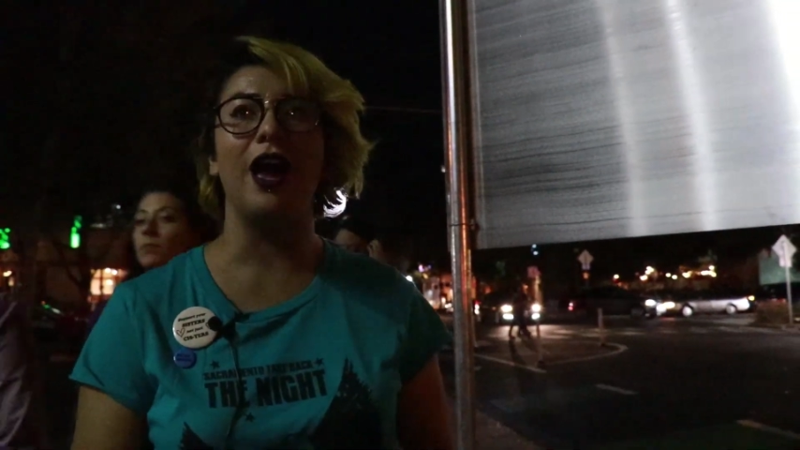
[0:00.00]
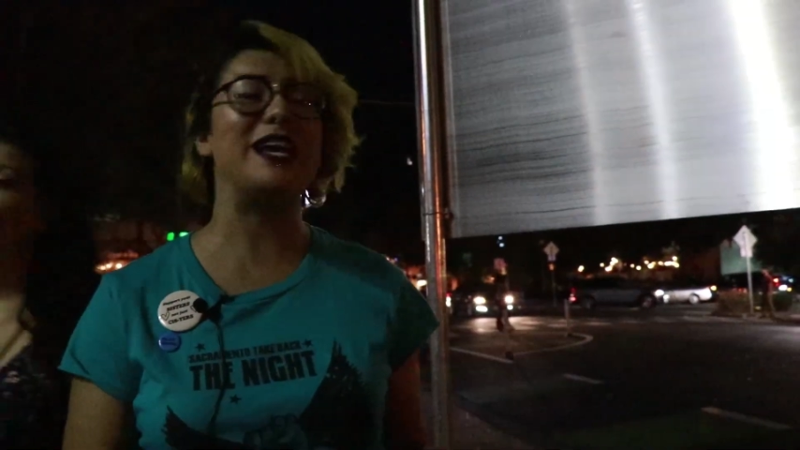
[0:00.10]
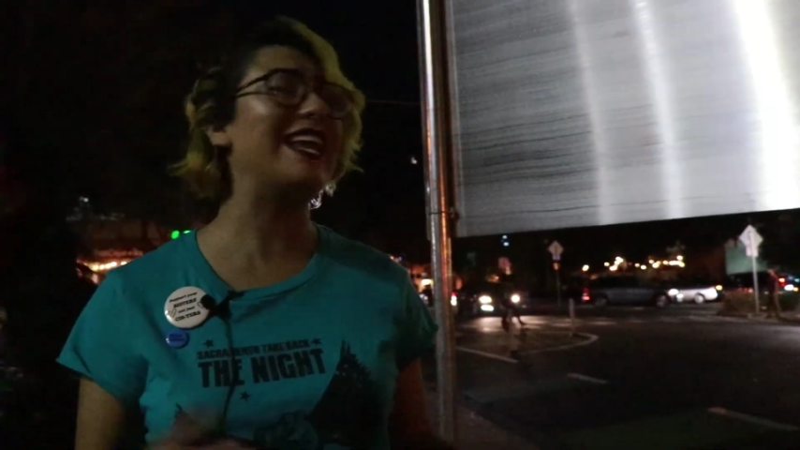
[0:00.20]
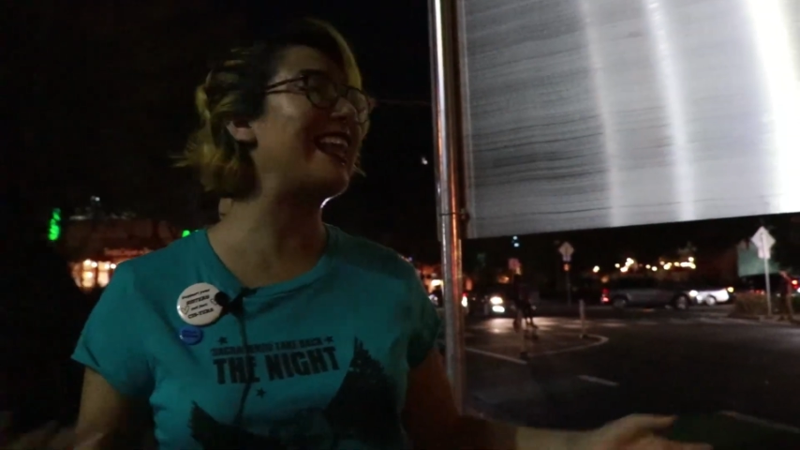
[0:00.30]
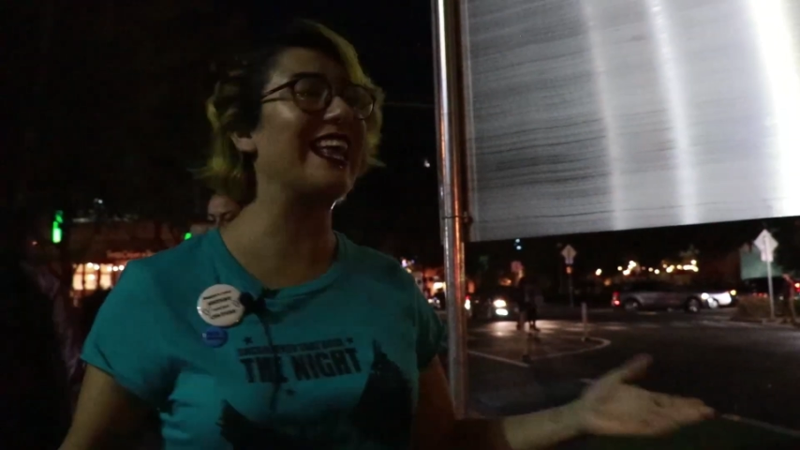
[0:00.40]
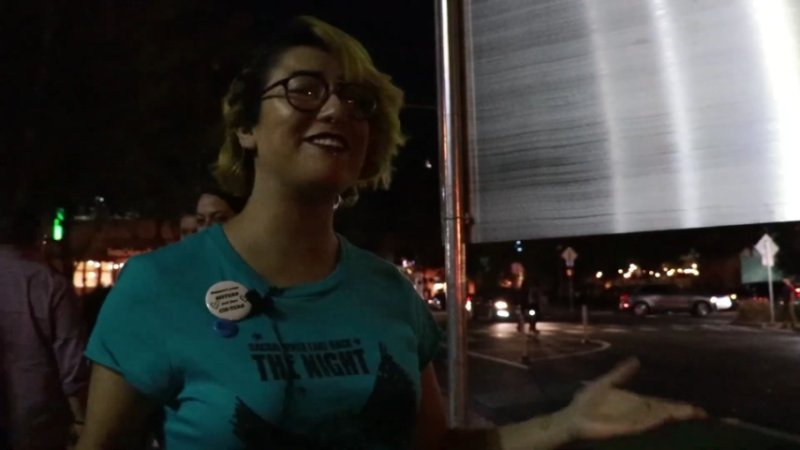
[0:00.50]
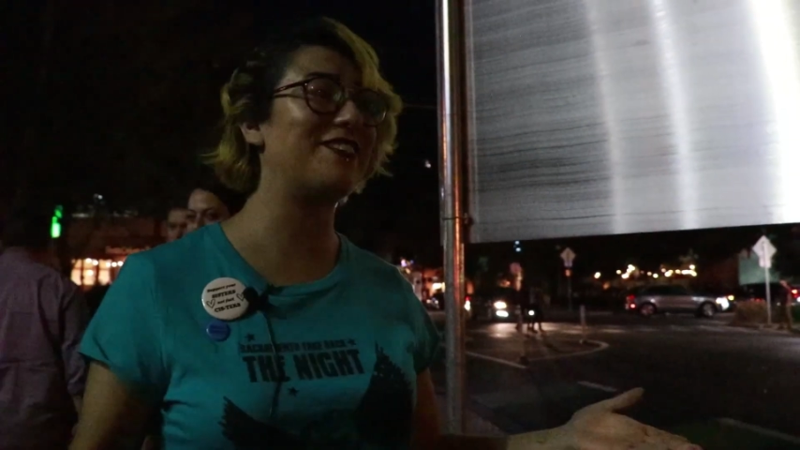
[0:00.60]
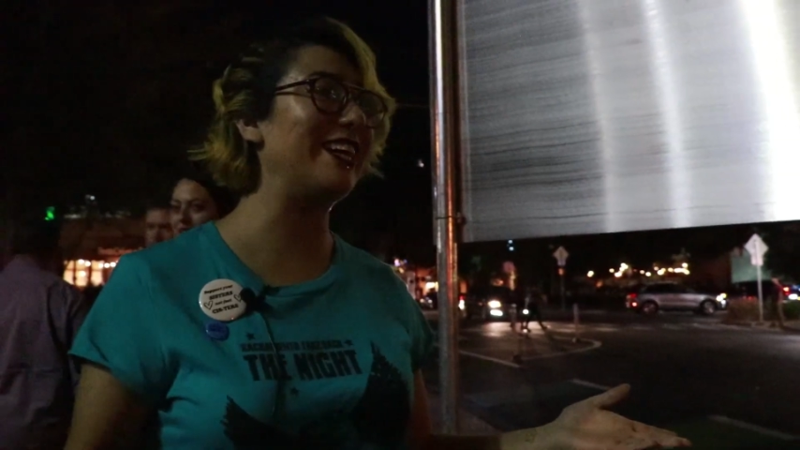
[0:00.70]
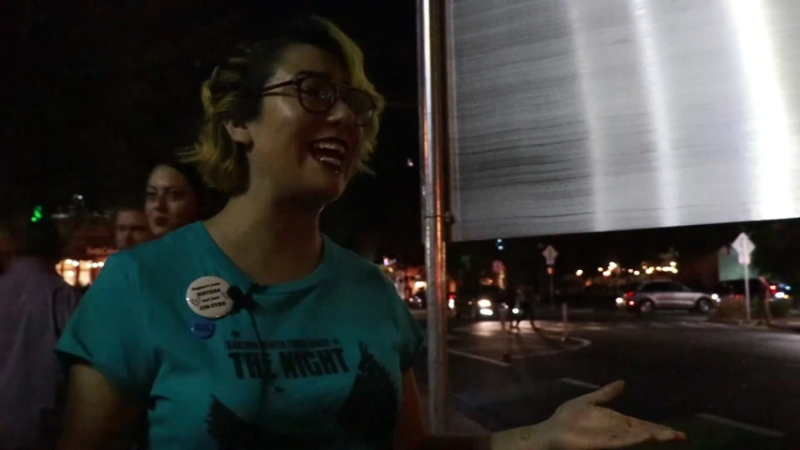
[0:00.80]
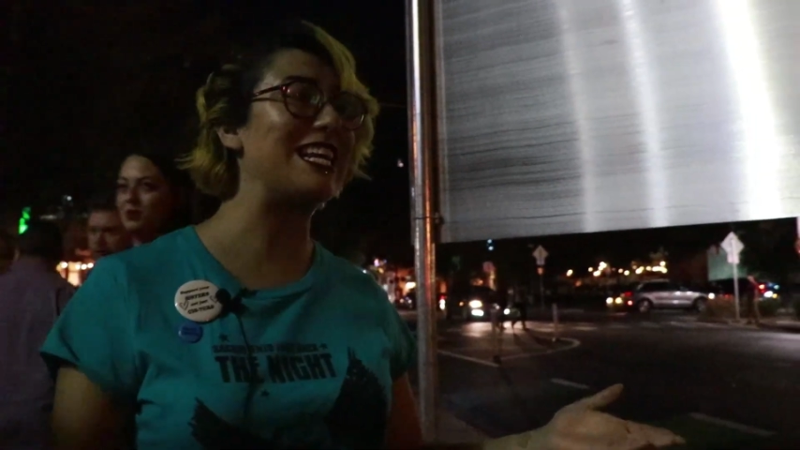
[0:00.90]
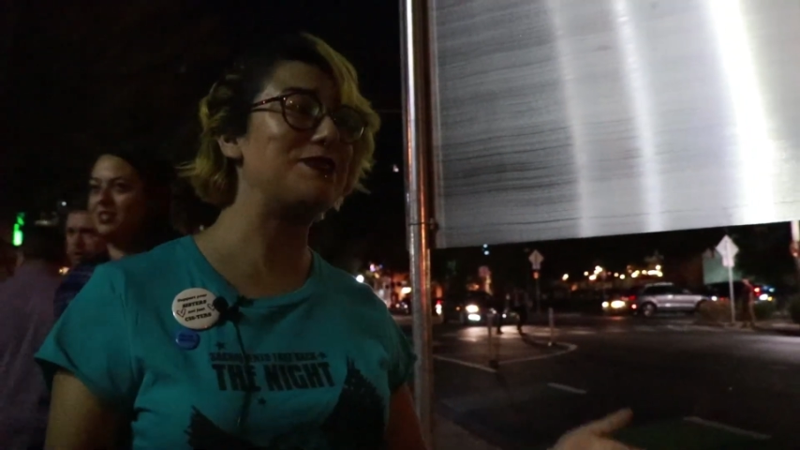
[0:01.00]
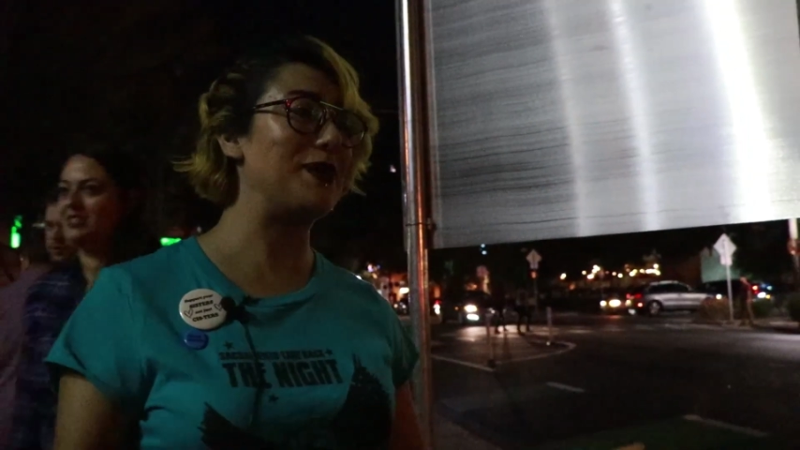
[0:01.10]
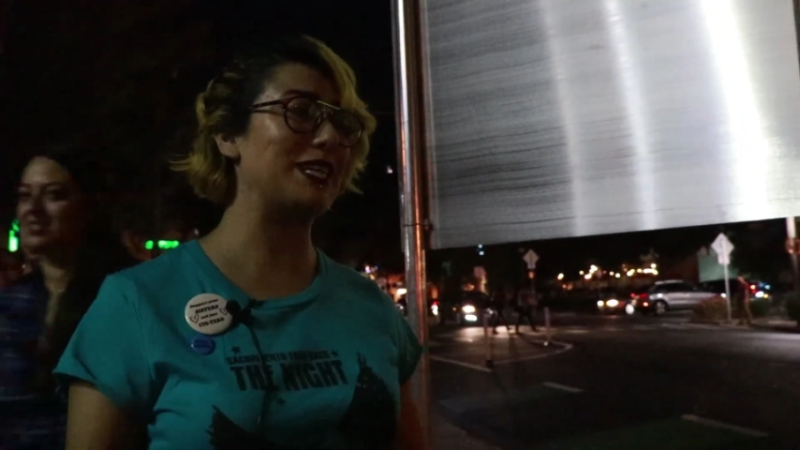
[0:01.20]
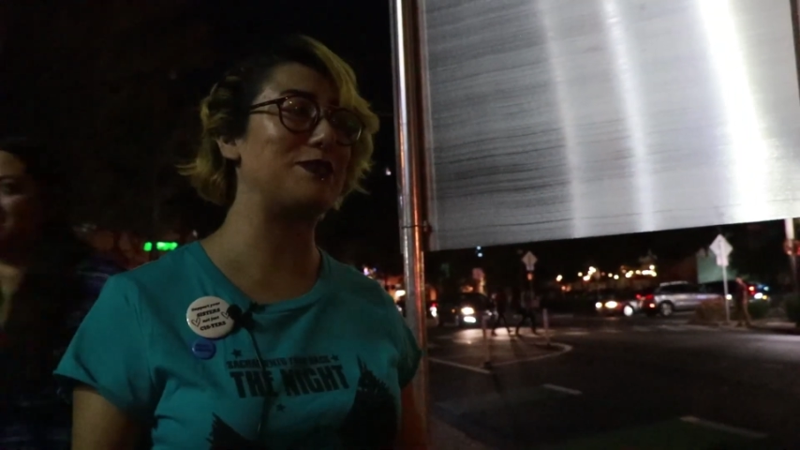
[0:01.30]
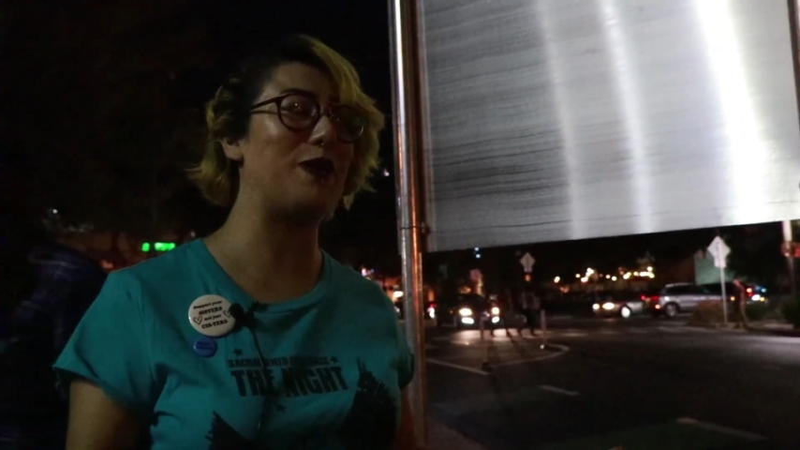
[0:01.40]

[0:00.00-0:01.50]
And then at the very end, we get to